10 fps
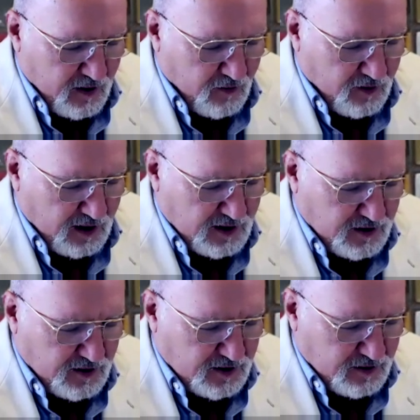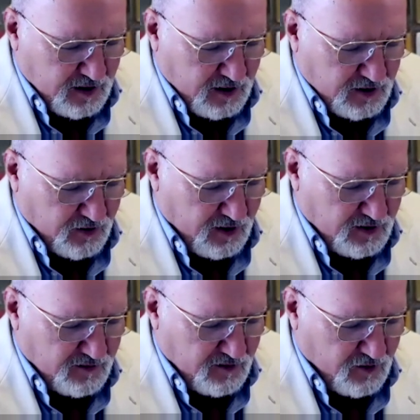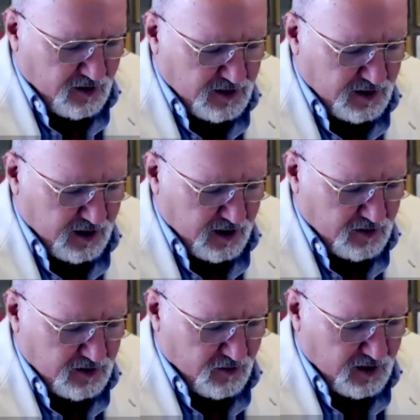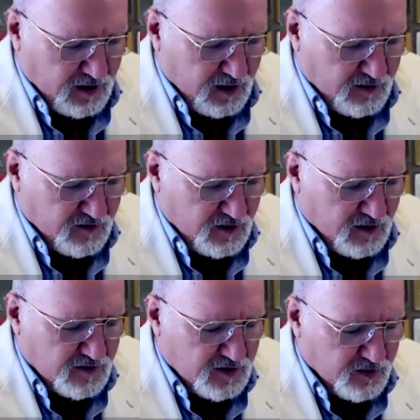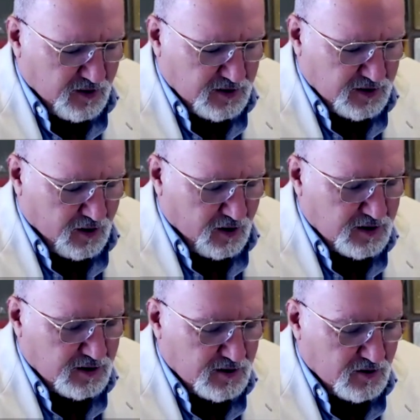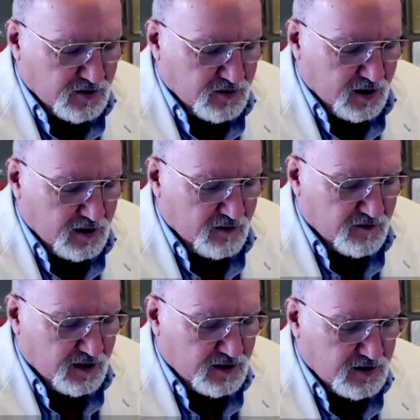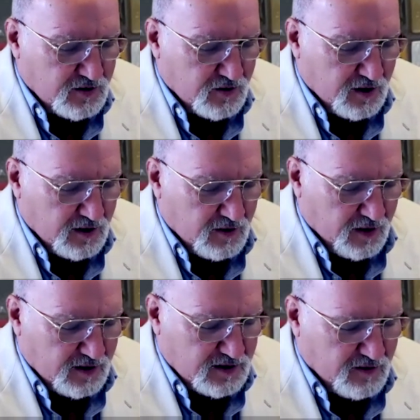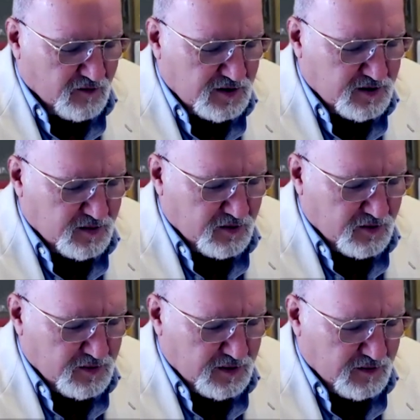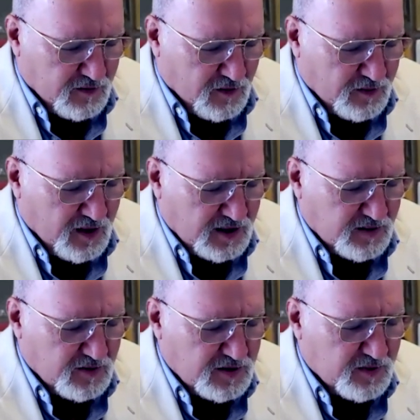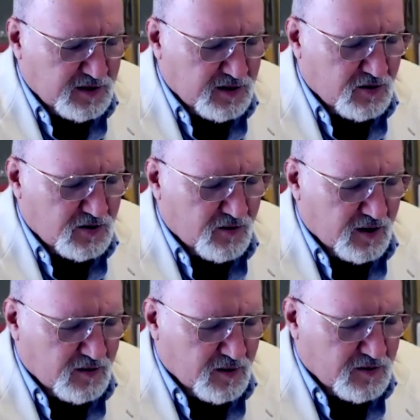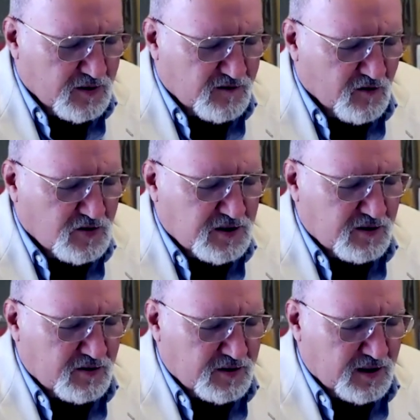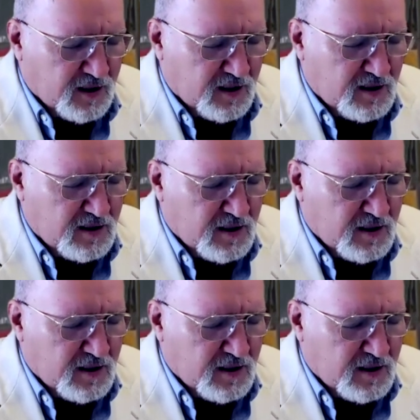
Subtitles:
We ask you to surround everyone today with the white light of your love and to pierce our hearts and souls with that love. And as you do, I ask loved ones to be with me as all possible, especially those around the world, the folks here today.